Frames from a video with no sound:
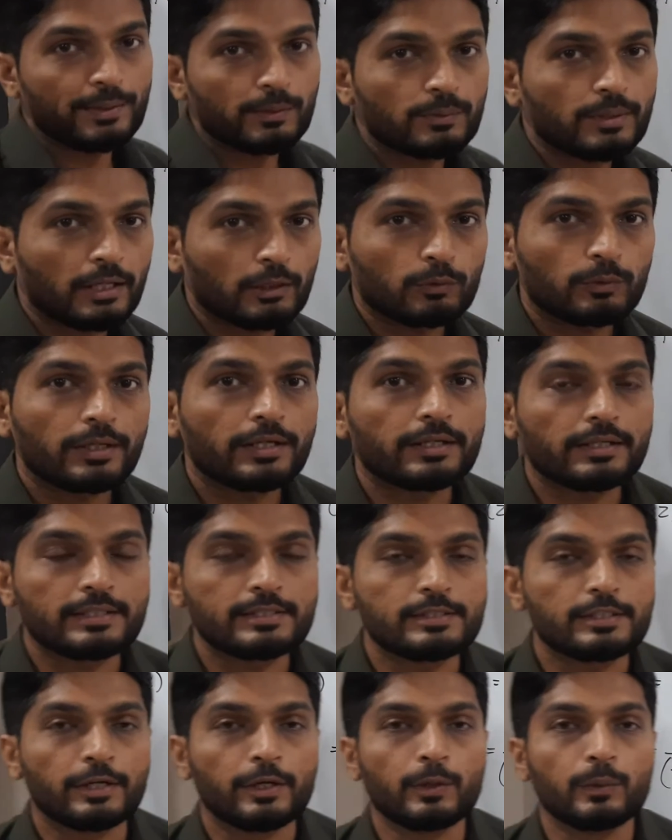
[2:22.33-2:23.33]
We have to calculate
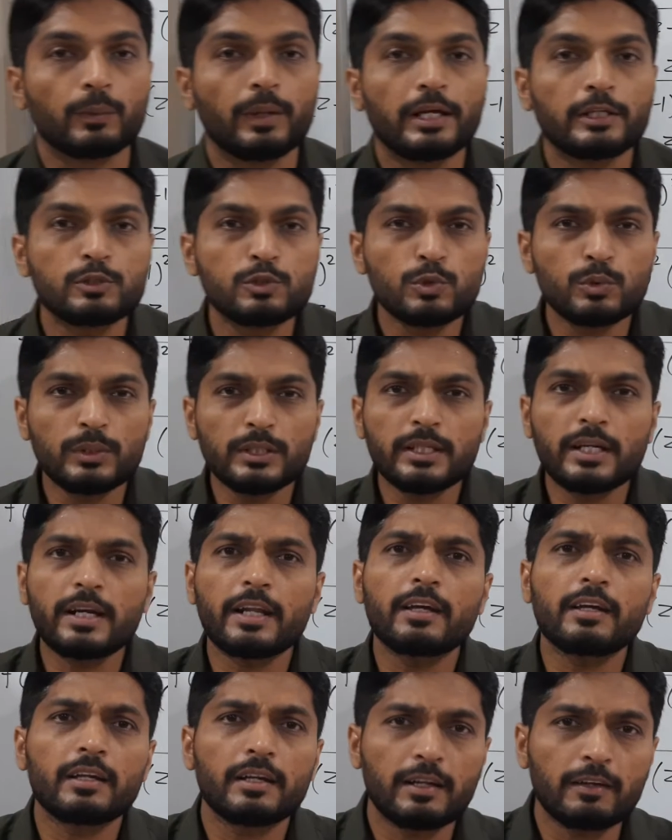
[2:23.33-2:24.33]
residue. Actually,
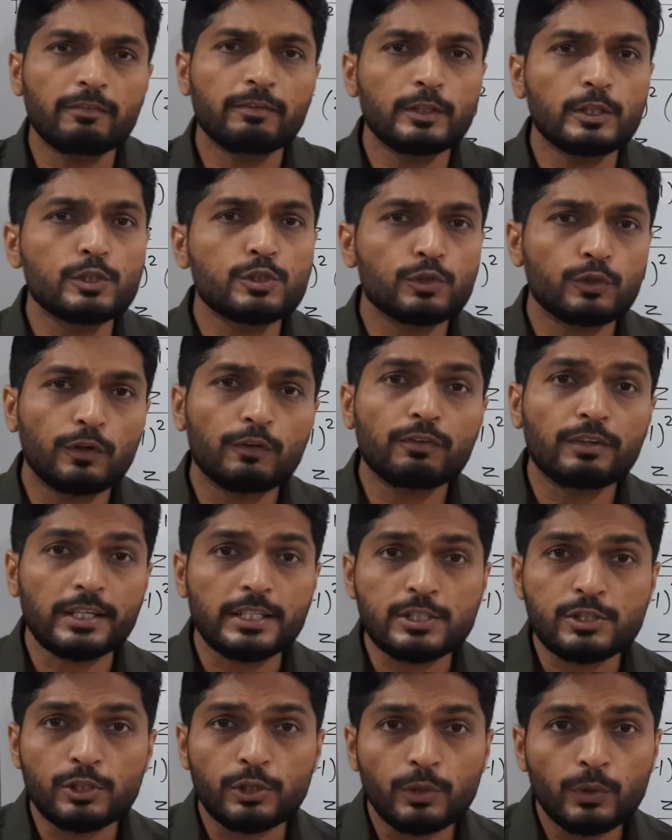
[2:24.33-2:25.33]
the definition of
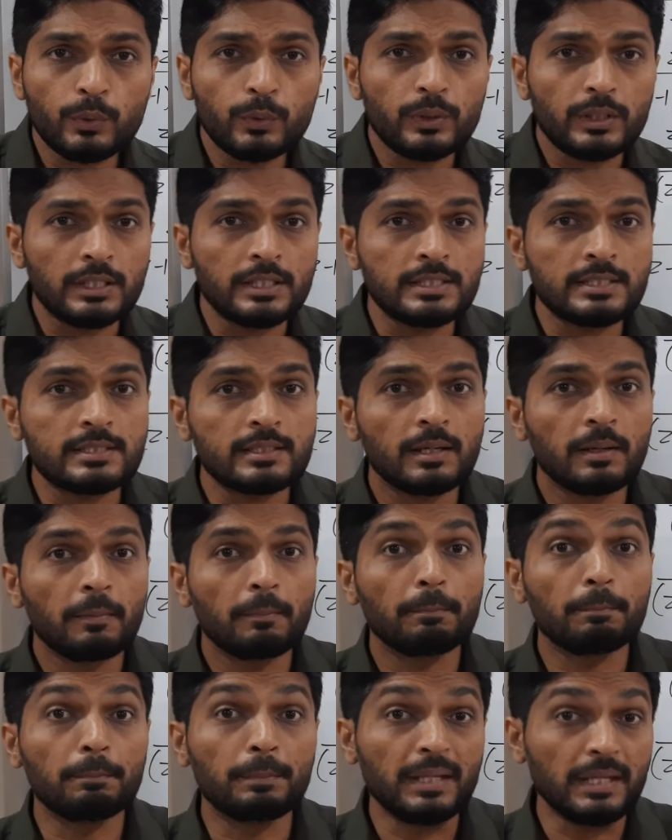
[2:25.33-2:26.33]
residue is
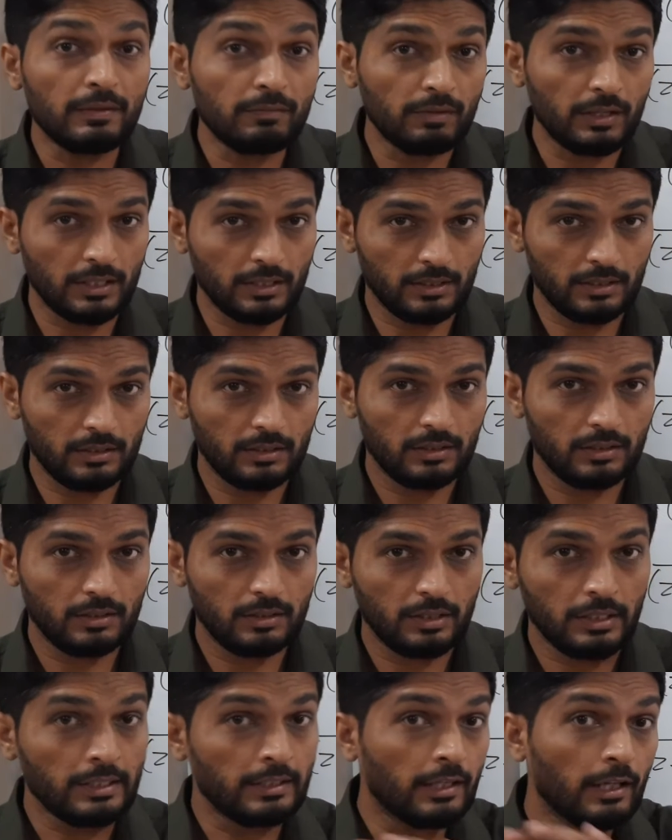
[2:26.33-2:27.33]
B1
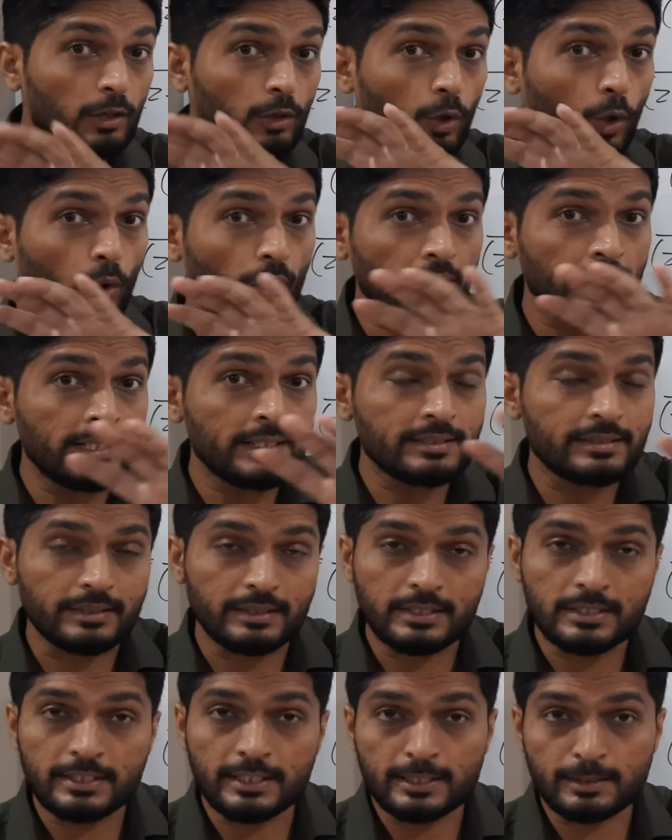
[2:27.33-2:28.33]
in a Lorentz
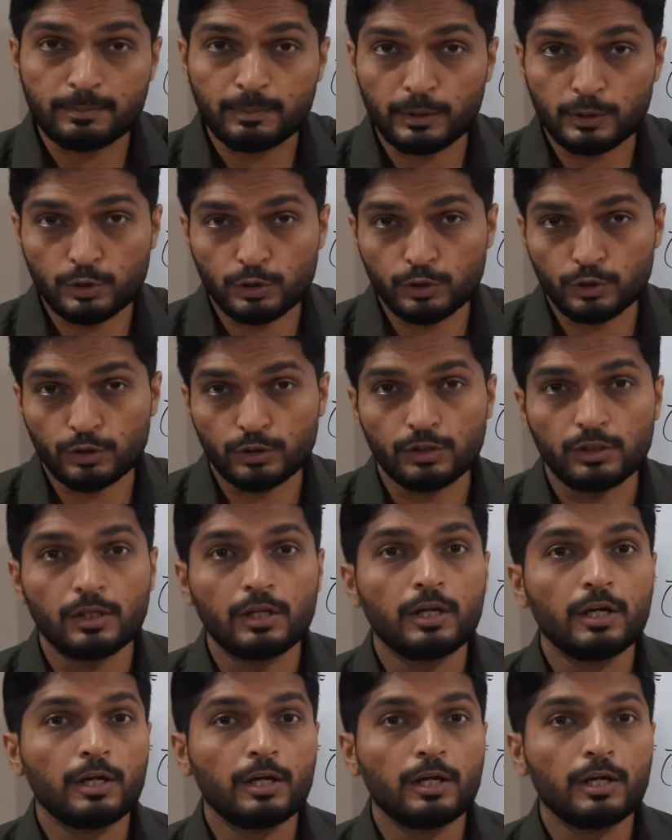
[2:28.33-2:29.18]
series expansion.